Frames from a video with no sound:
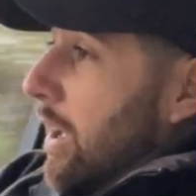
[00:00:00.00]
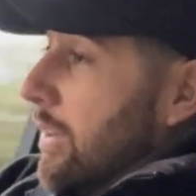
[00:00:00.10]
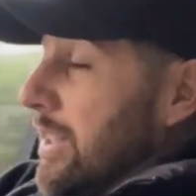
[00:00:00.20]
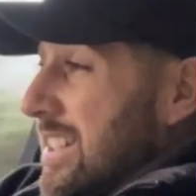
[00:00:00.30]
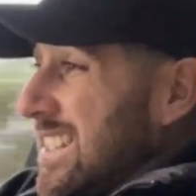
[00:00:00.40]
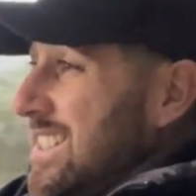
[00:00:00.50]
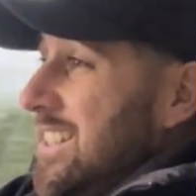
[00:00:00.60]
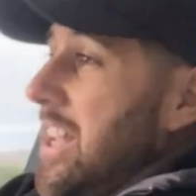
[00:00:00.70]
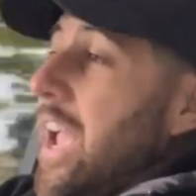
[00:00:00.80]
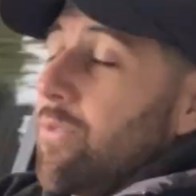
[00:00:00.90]
This isn't a
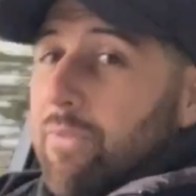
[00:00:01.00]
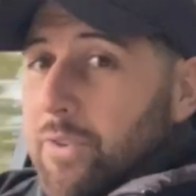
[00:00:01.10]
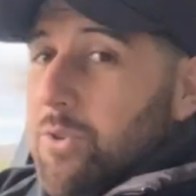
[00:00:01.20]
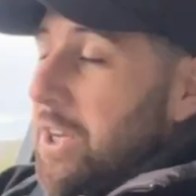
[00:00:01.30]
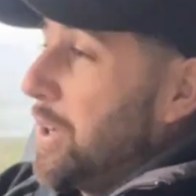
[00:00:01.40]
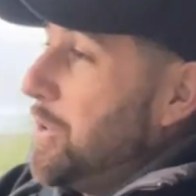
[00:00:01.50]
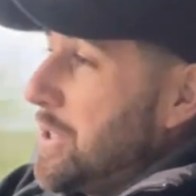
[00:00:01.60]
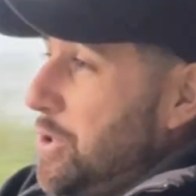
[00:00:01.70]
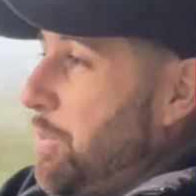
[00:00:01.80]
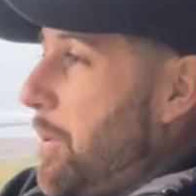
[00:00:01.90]
tech review channel,
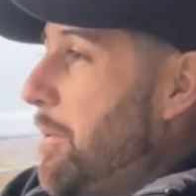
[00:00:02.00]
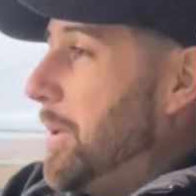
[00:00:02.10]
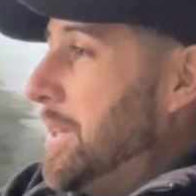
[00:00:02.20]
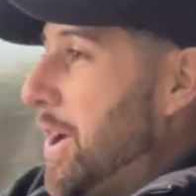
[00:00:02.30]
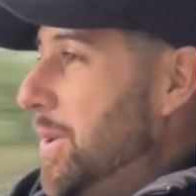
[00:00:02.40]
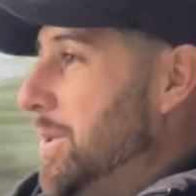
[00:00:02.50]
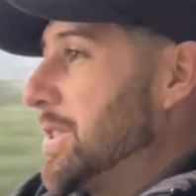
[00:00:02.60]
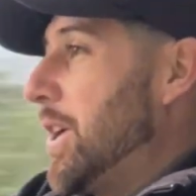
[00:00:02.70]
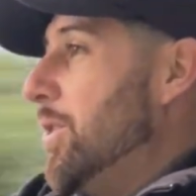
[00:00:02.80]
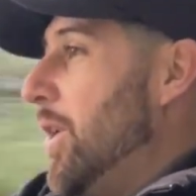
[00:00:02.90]
as you probably know,
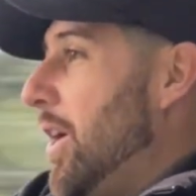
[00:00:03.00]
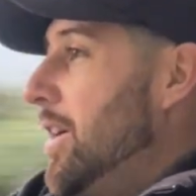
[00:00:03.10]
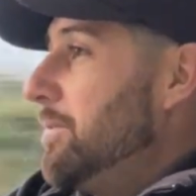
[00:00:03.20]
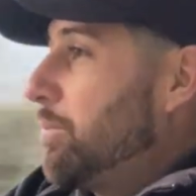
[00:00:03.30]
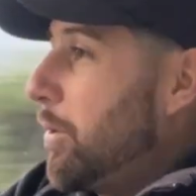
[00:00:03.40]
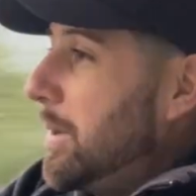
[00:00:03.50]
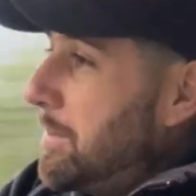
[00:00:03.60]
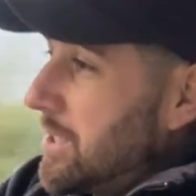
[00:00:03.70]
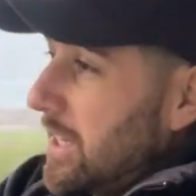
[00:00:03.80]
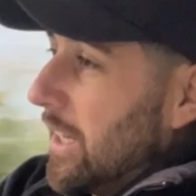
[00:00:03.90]
so I'm probably
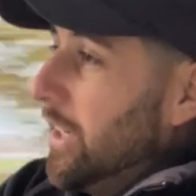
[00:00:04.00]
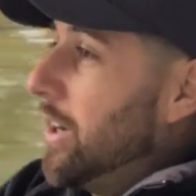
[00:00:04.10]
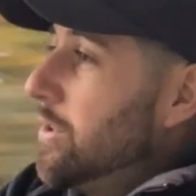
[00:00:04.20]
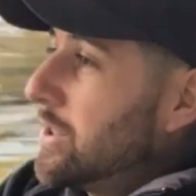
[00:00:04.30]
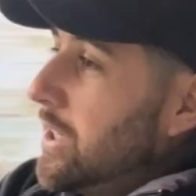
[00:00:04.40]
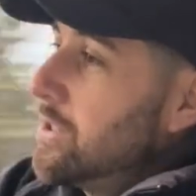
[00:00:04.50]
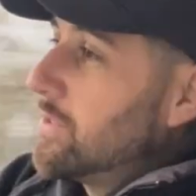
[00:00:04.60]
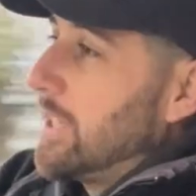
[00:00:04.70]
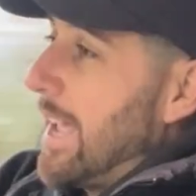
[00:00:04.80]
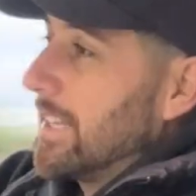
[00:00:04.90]
missing loads and loads
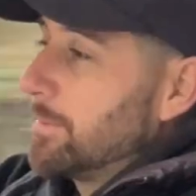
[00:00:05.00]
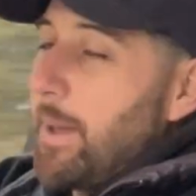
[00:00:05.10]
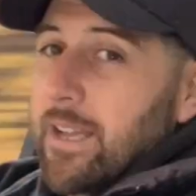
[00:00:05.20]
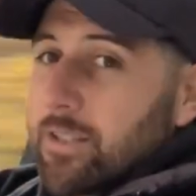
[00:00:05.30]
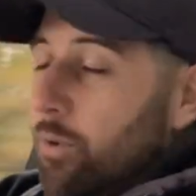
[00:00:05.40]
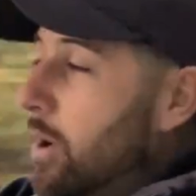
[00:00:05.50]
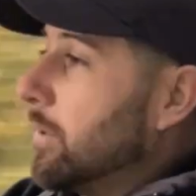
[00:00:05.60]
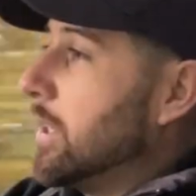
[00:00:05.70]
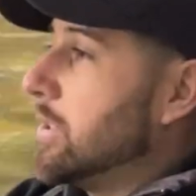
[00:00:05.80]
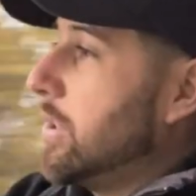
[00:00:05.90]
of tech specs. So what I'm
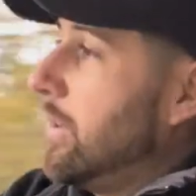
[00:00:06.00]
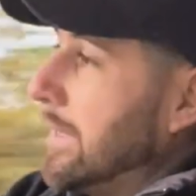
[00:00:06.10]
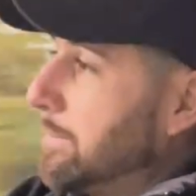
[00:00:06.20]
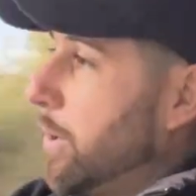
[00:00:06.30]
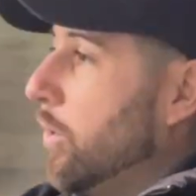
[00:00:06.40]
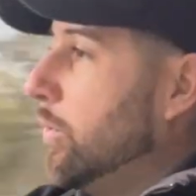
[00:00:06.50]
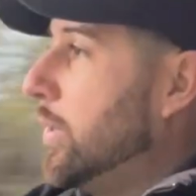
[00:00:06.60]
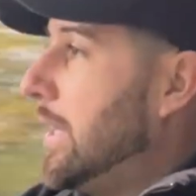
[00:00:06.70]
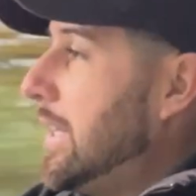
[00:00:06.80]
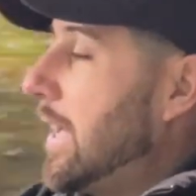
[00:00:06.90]
going to do is put all
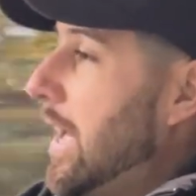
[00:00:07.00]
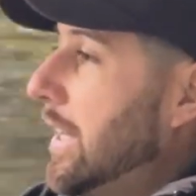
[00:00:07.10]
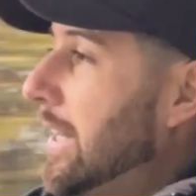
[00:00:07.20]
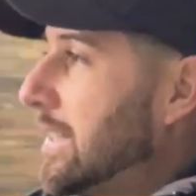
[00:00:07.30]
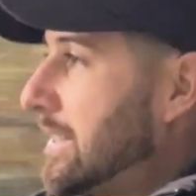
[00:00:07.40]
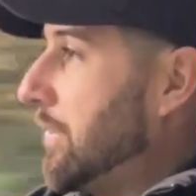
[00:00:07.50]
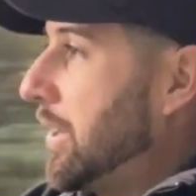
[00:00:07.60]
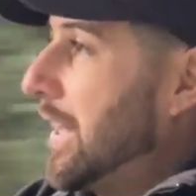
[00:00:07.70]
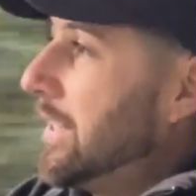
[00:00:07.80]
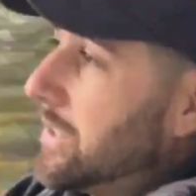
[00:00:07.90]
the links and
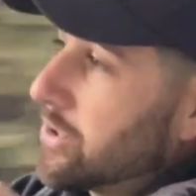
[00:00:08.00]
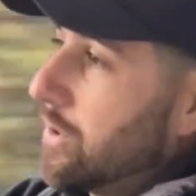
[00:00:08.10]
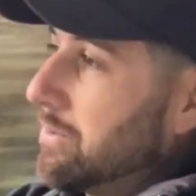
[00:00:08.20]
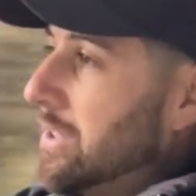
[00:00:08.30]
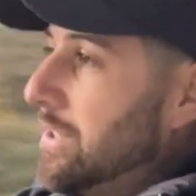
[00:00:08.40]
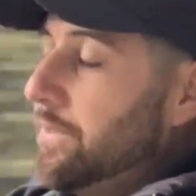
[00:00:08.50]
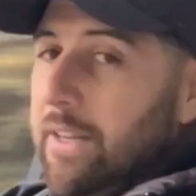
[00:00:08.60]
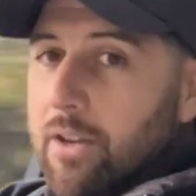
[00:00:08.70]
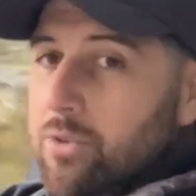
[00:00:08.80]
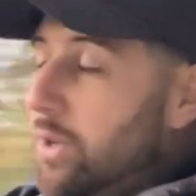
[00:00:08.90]
everything in the description of this
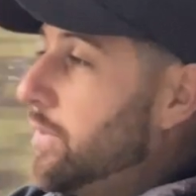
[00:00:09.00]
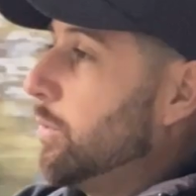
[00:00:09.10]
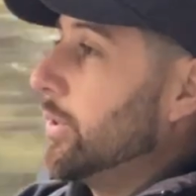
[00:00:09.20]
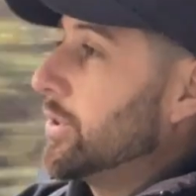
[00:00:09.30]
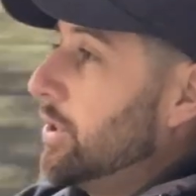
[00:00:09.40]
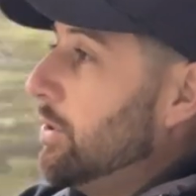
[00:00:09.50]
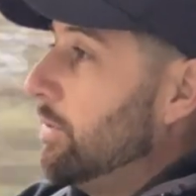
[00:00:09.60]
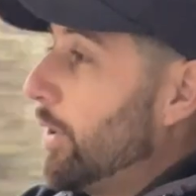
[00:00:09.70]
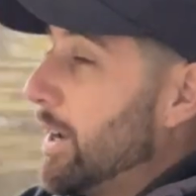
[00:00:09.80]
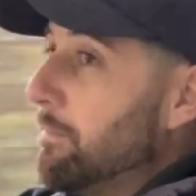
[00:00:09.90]
video. So if you want to
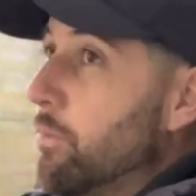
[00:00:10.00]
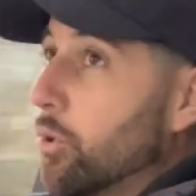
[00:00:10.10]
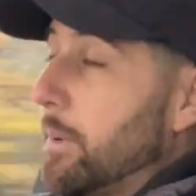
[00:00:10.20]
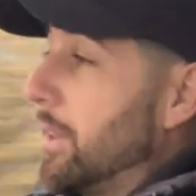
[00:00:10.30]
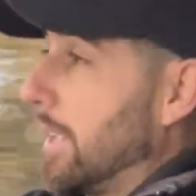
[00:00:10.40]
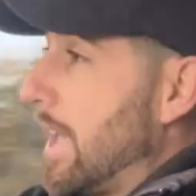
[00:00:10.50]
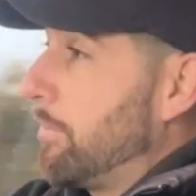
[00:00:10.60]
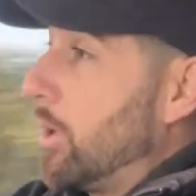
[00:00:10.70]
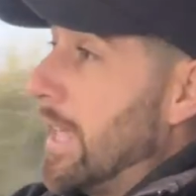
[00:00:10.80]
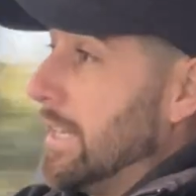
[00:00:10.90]
find out more about the
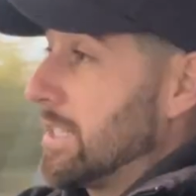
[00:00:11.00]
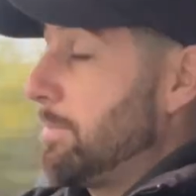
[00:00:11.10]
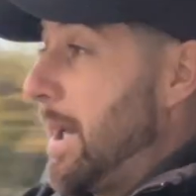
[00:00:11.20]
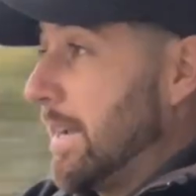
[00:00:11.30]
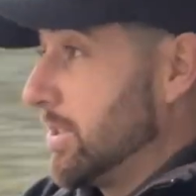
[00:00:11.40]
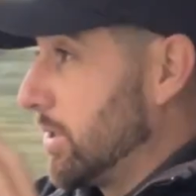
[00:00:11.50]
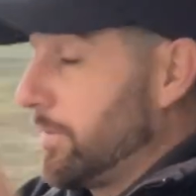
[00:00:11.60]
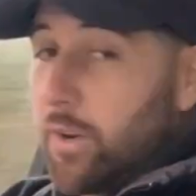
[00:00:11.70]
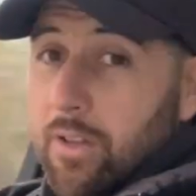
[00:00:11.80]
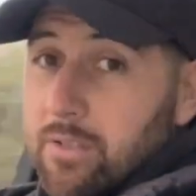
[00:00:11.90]
camera and its specs, just
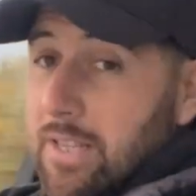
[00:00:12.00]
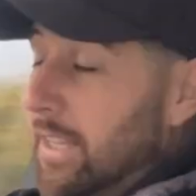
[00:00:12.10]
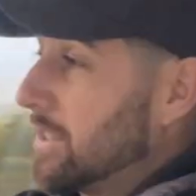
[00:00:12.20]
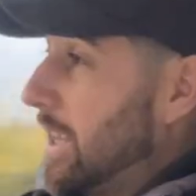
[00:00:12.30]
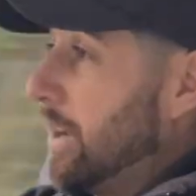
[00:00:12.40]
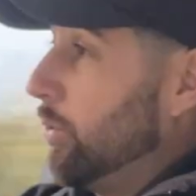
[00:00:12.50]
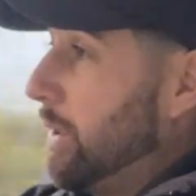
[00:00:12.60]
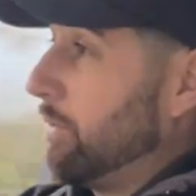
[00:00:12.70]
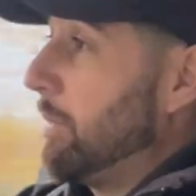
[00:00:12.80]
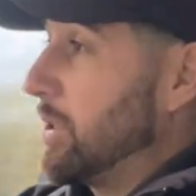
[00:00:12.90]
follow those links and all the
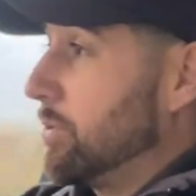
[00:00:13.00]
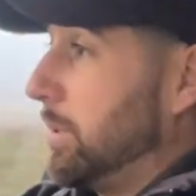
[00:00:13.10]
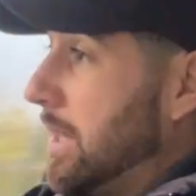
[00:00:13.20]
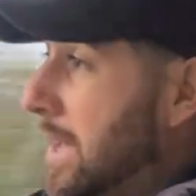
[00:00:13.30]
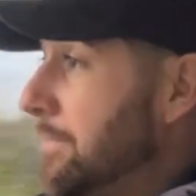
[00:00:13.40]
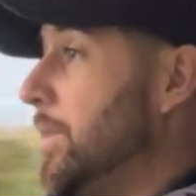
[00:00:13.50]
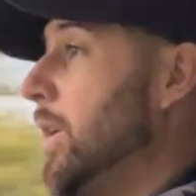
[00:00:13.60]
information will be there.